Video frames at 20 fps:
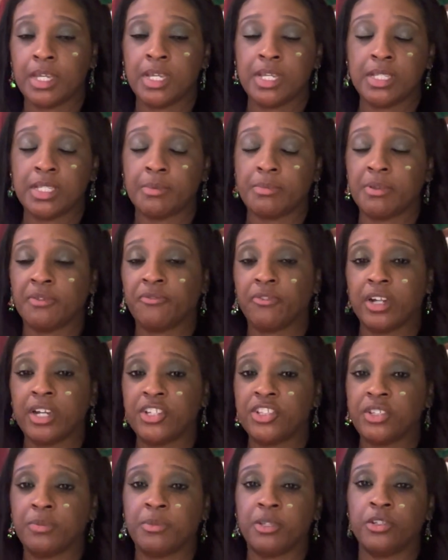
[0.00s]
something
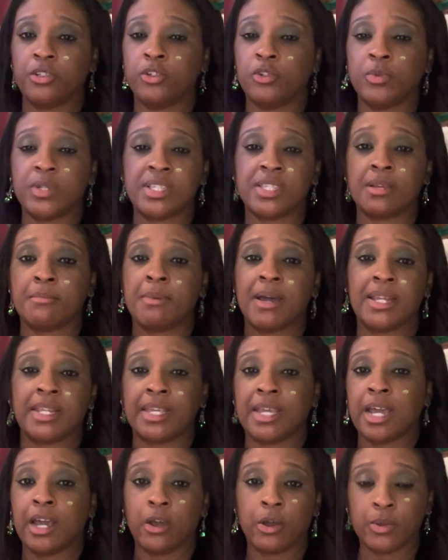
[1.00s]
fresh, something new with somebody
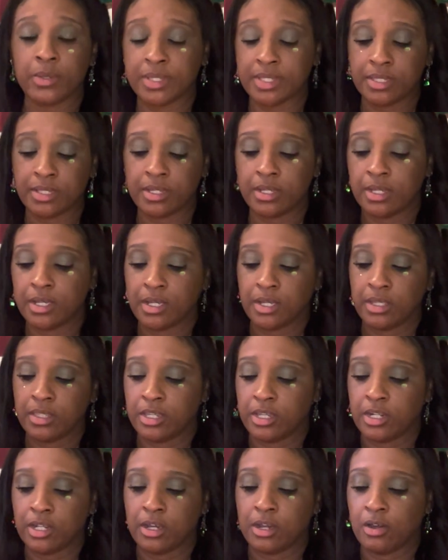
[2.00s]
else,
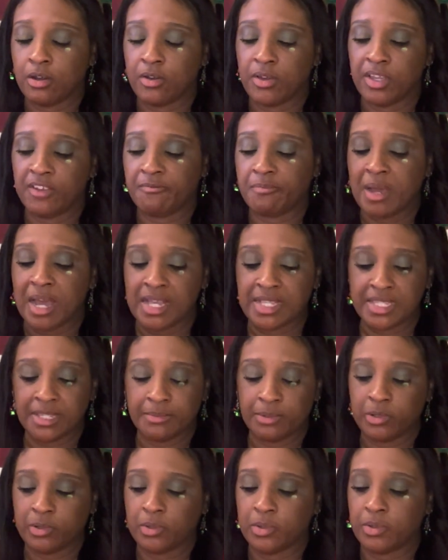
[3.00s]
you know, if
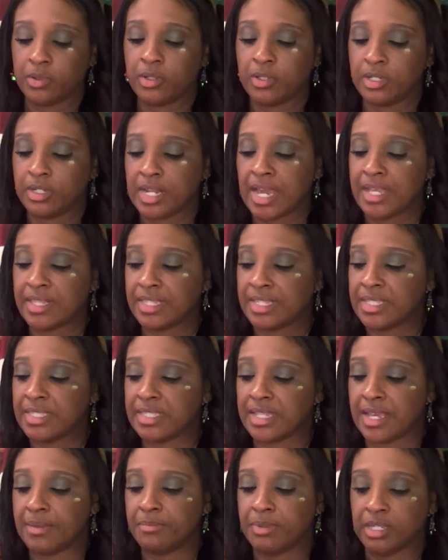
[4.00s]
possible. Not this
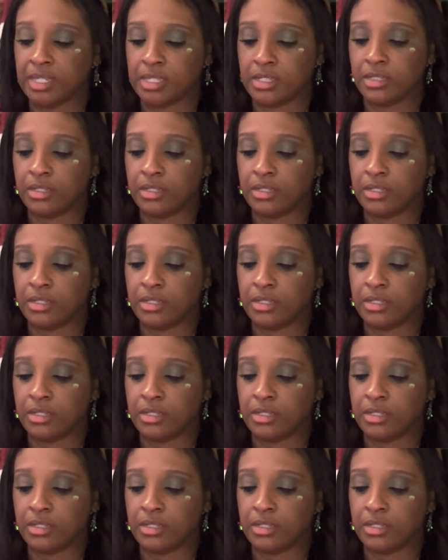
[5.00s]
deadbeat.